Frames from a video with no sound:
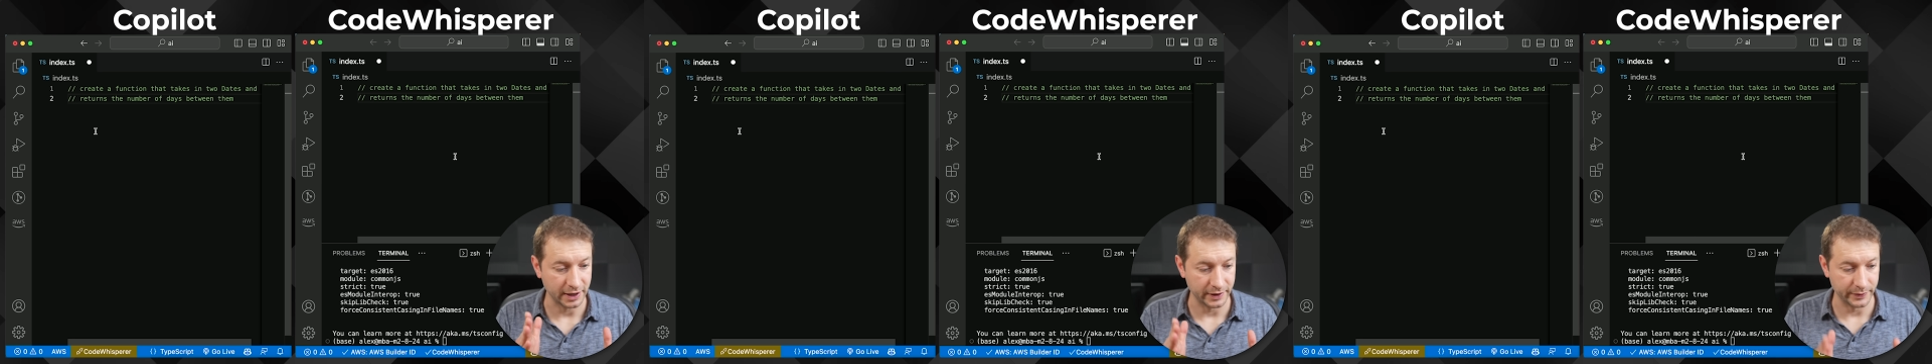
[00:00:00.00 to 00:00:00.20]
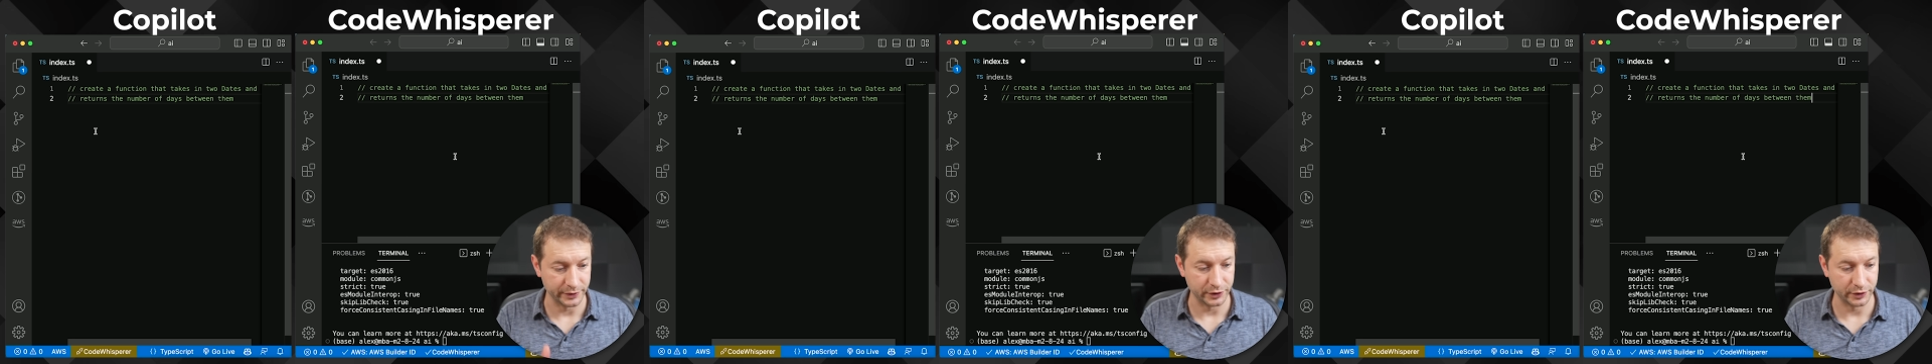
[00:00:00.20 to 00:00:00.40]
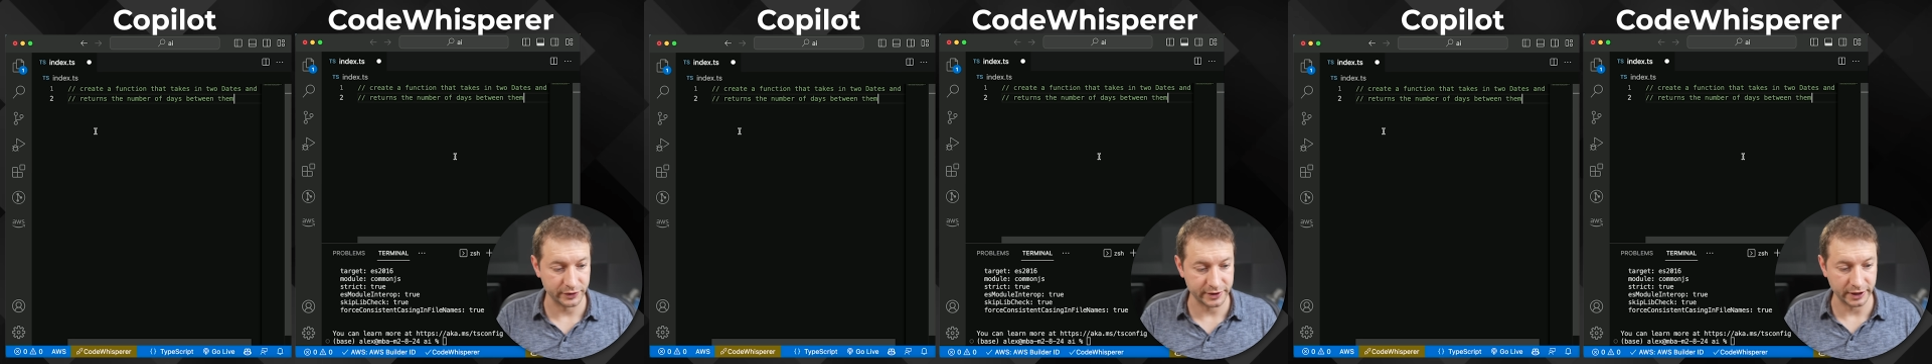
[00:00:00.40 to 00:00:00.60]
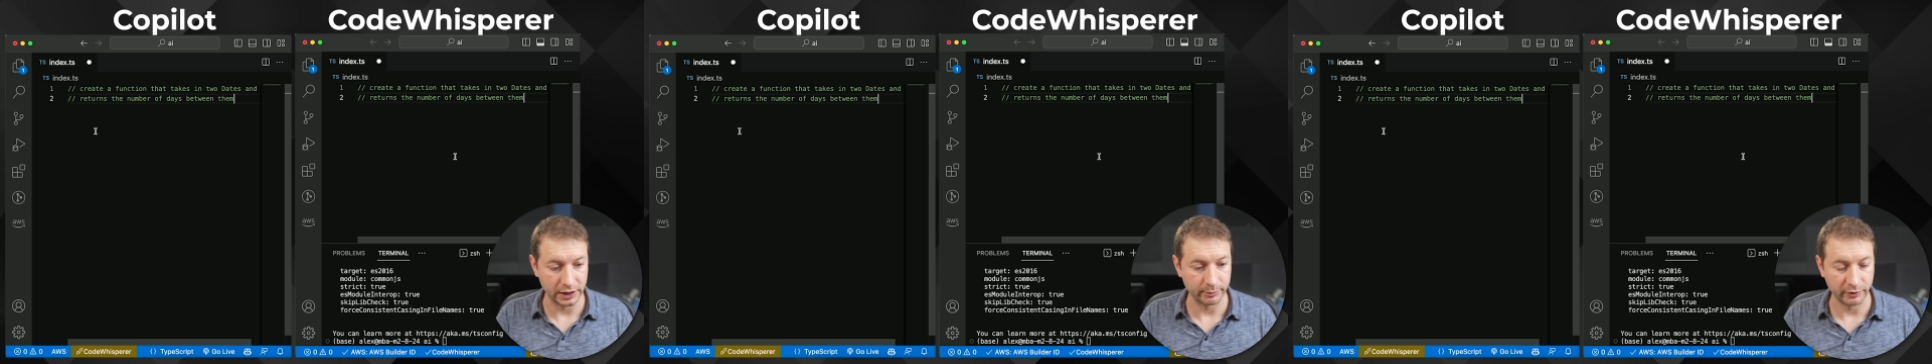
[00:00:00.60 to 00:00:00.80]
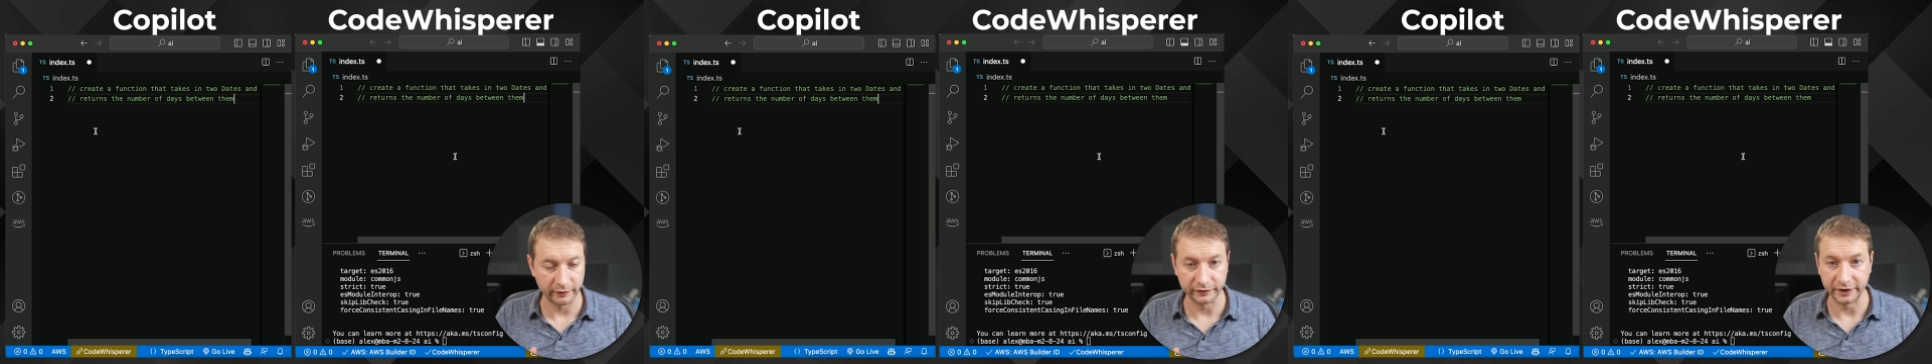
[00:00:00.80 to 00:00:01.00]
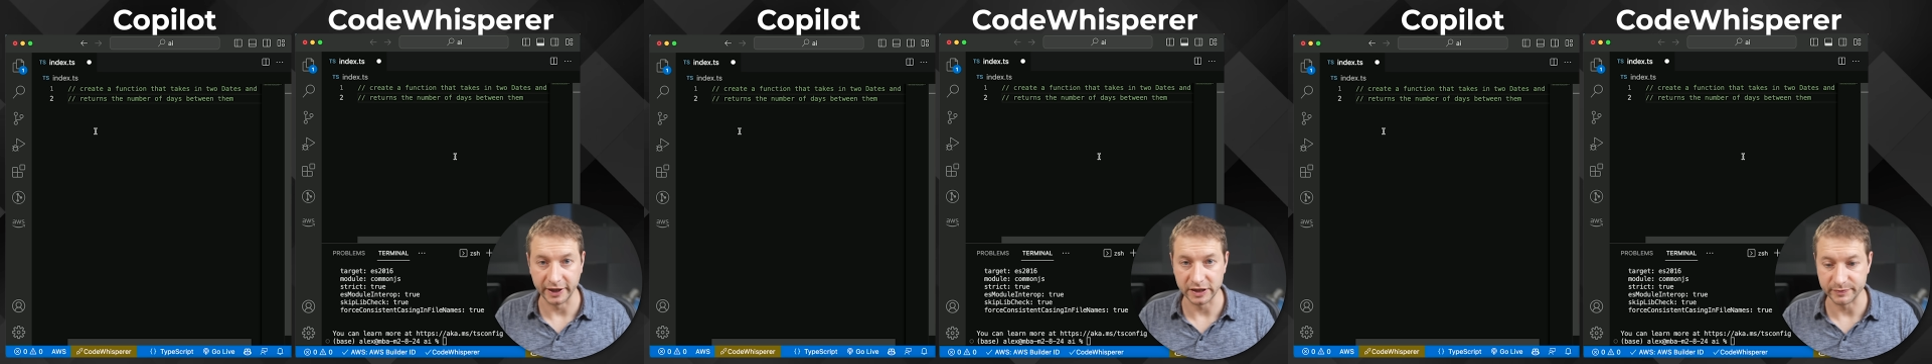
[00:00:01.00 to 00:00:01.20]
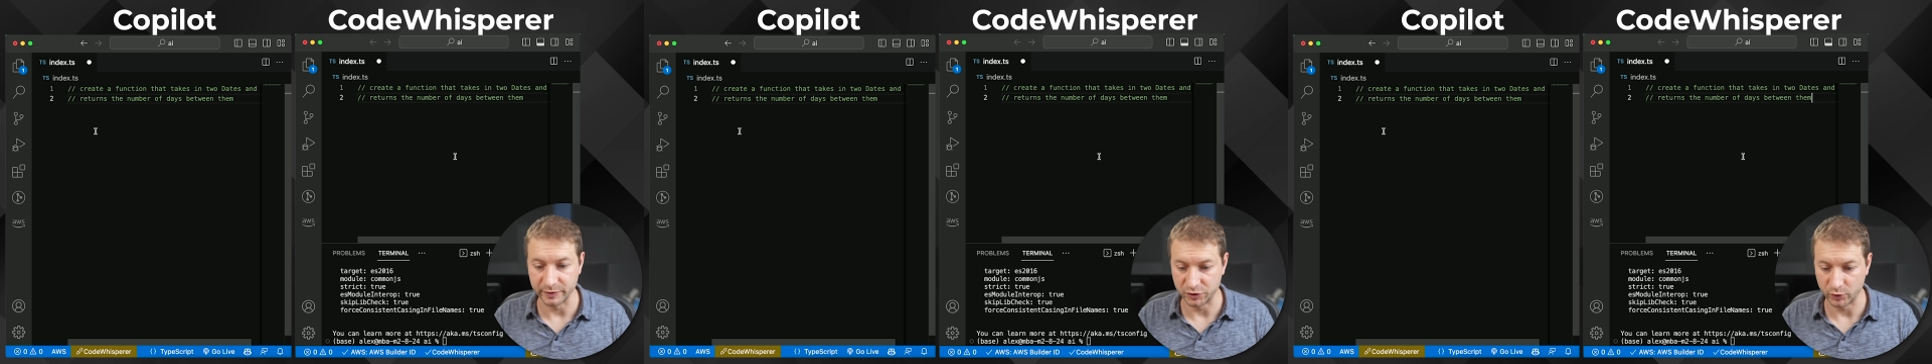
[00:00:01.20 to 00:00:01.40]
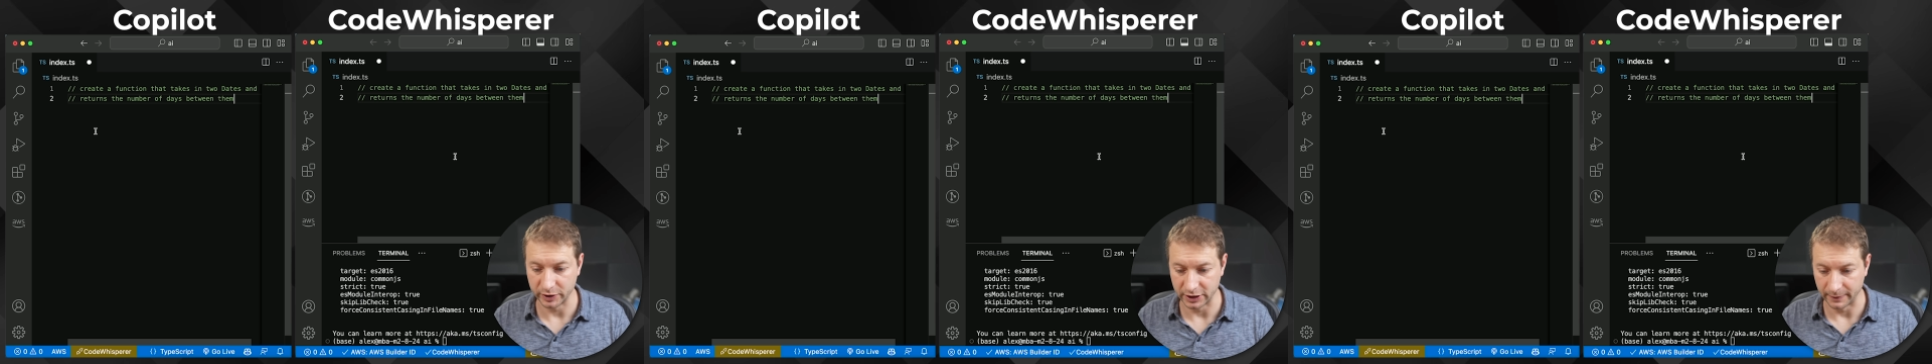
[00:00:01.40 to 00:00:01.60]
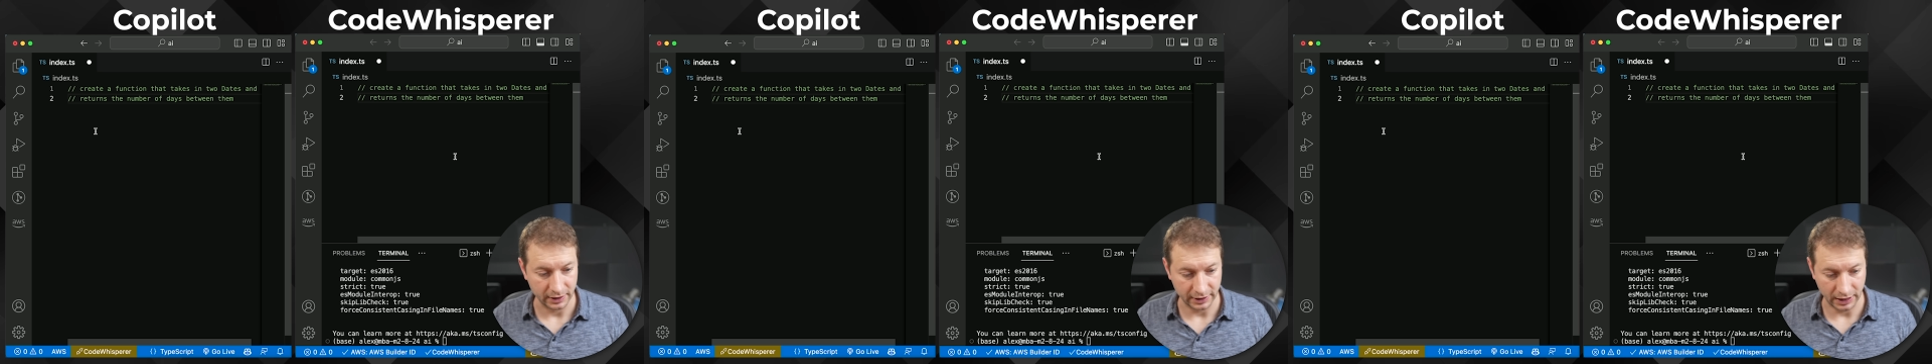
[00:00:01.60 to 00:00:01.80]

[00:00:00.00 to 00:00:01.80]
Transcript: and returns the number of days between them.